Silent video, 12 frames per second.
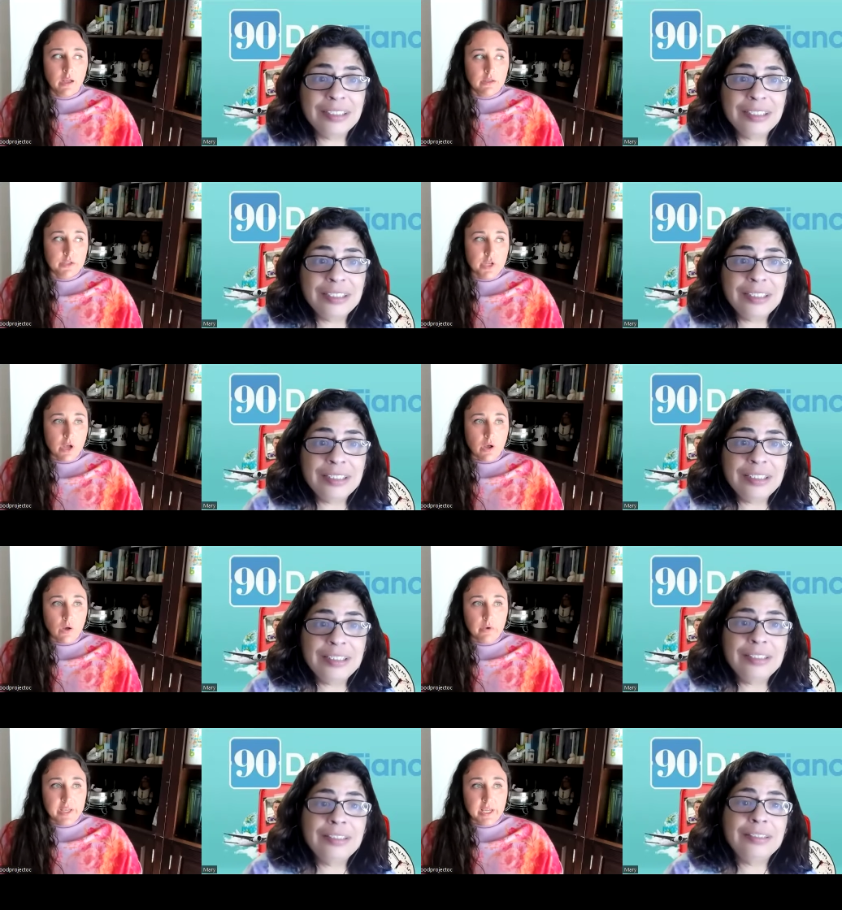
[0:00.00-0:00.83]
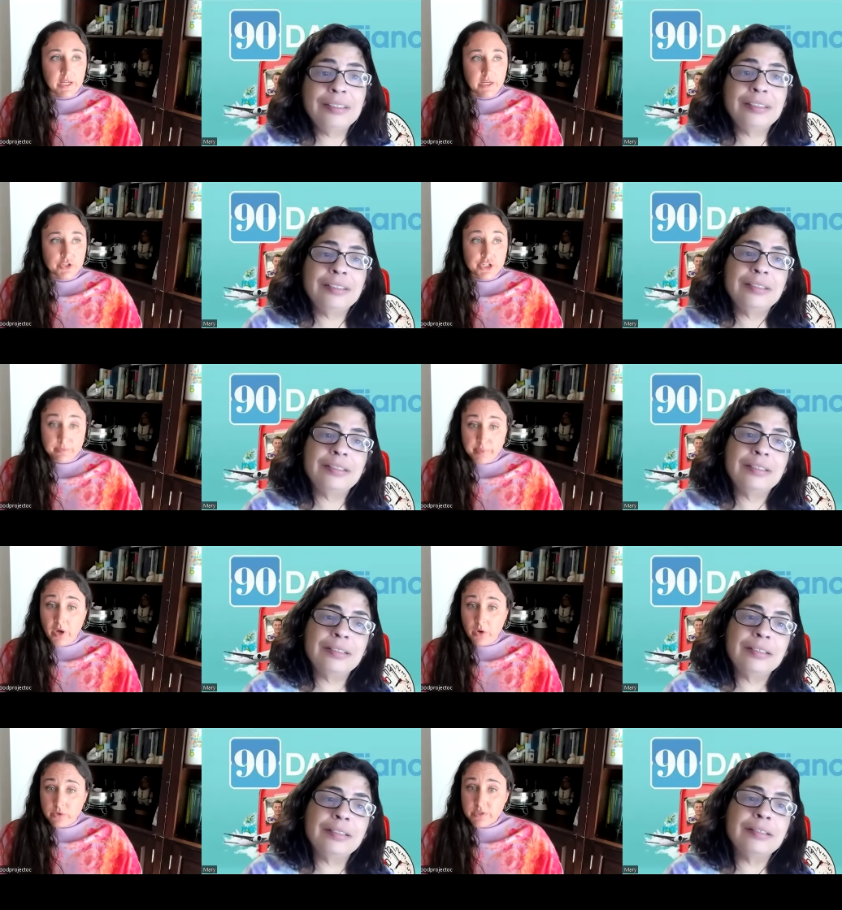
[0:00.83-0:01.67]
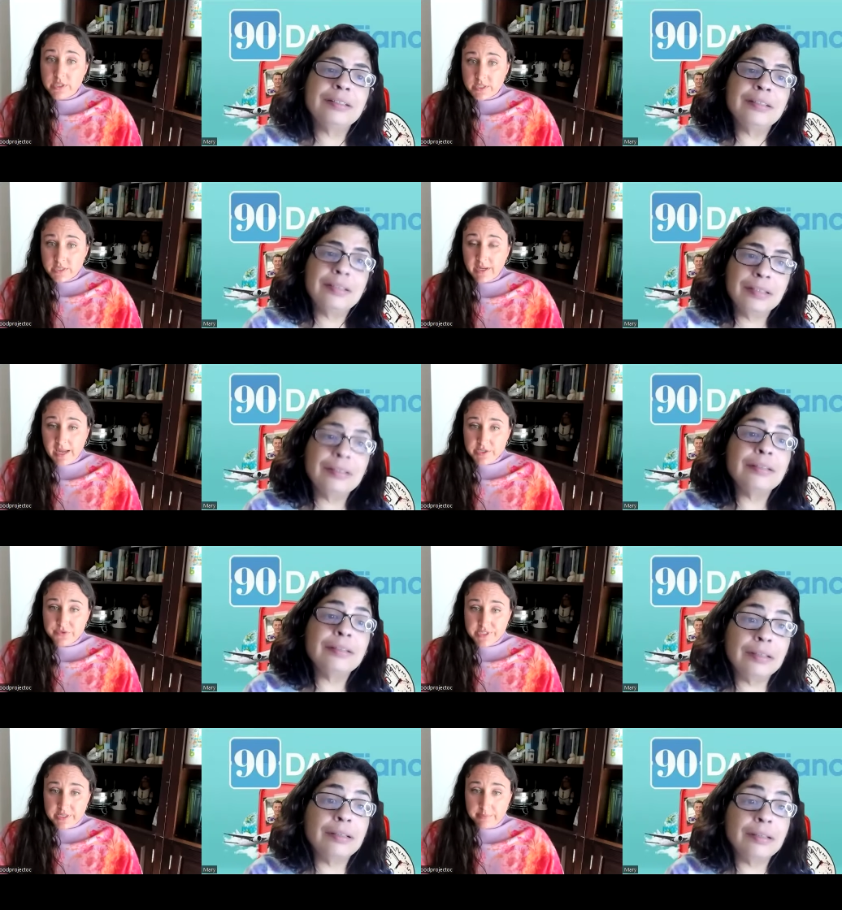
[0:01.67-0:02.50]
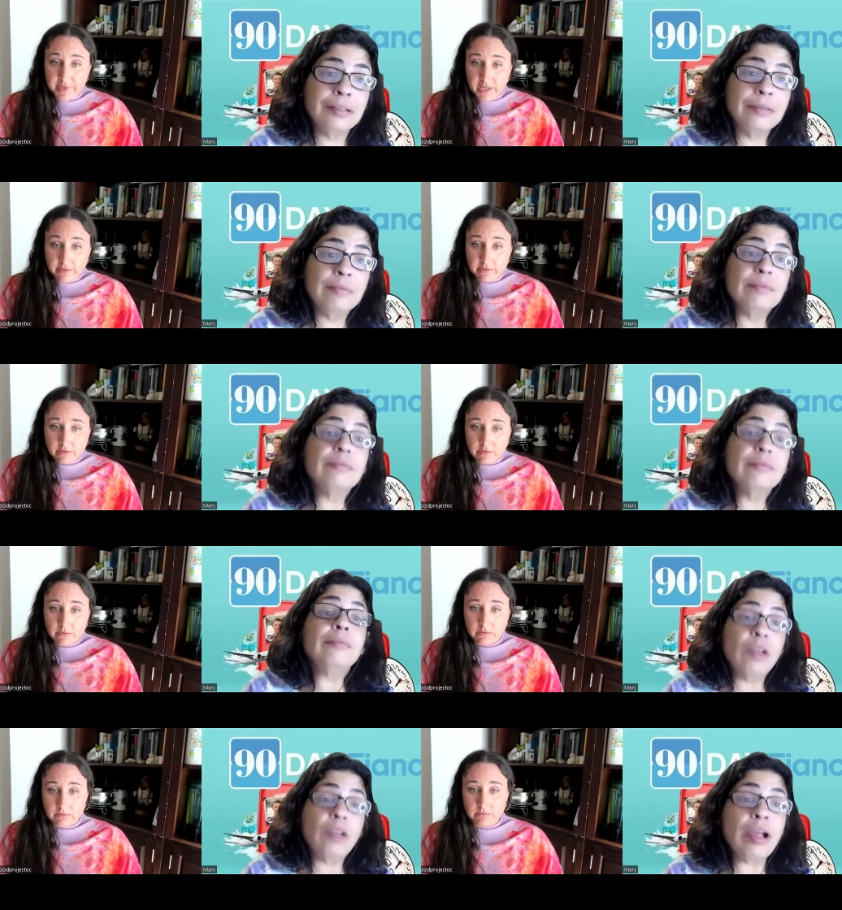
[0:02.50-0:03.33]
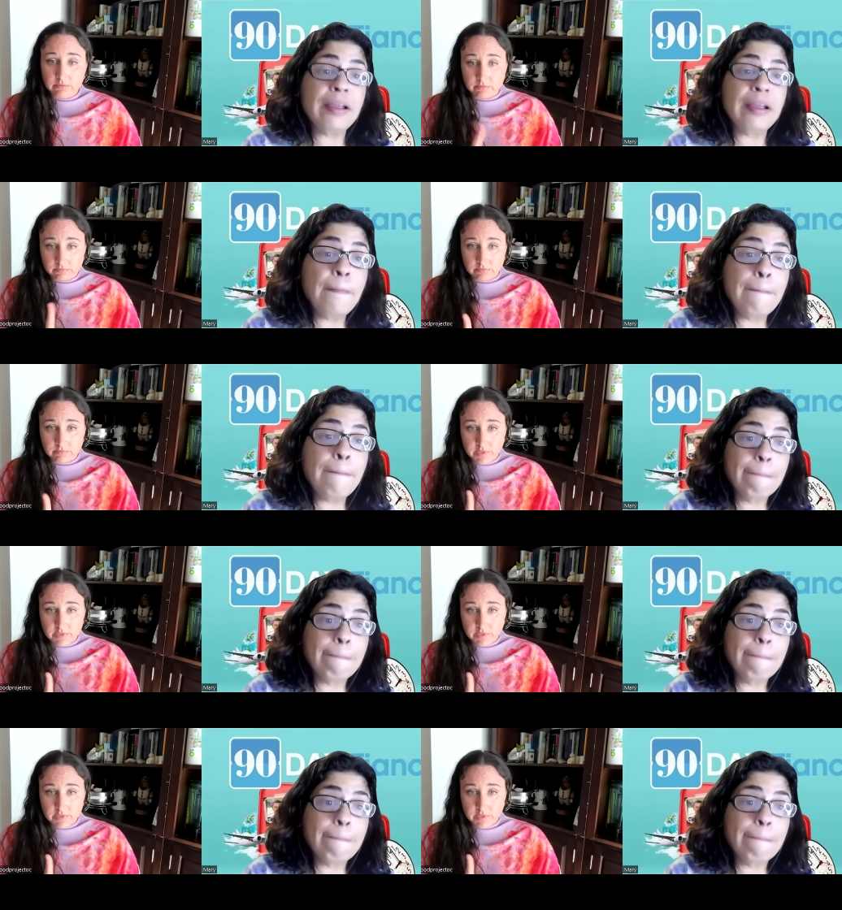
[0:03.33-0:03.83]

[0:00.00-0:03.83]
Speaker 1: So he she posed as a recipient Okay.